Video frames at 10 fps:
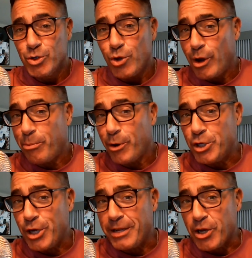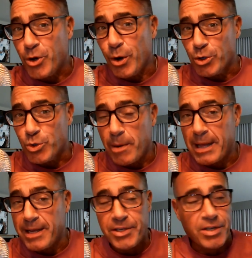So I appreciate the kudos. One of
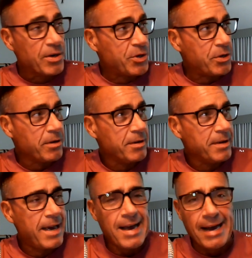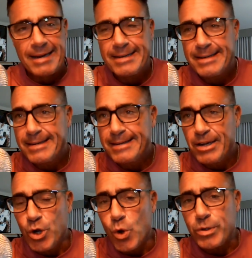my listeners. Yeah.
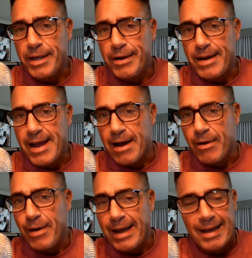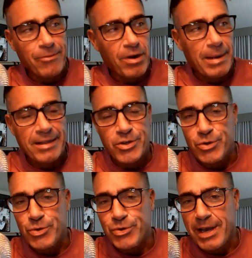Nuclear now. One of my
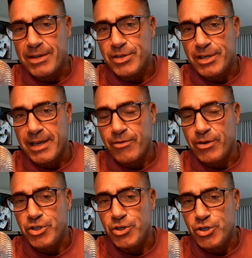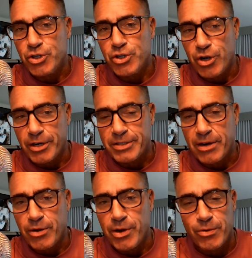listeners was actually like, Chris, you should start. I
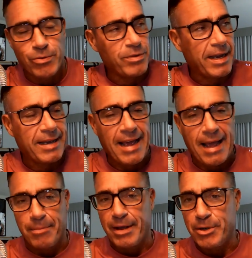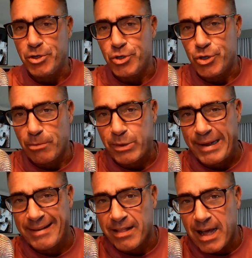know you don't like gambling, but you should start
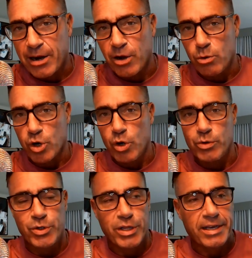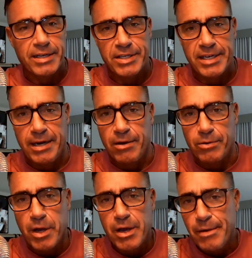playing lotto or going to the
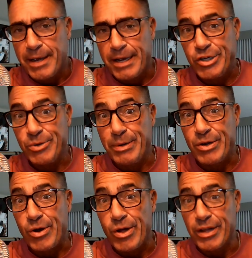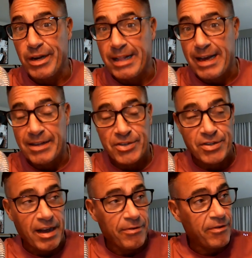casino because you've been calling a lot of
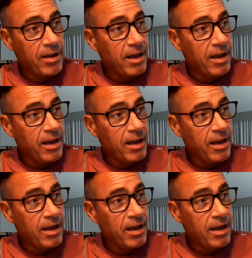stuff.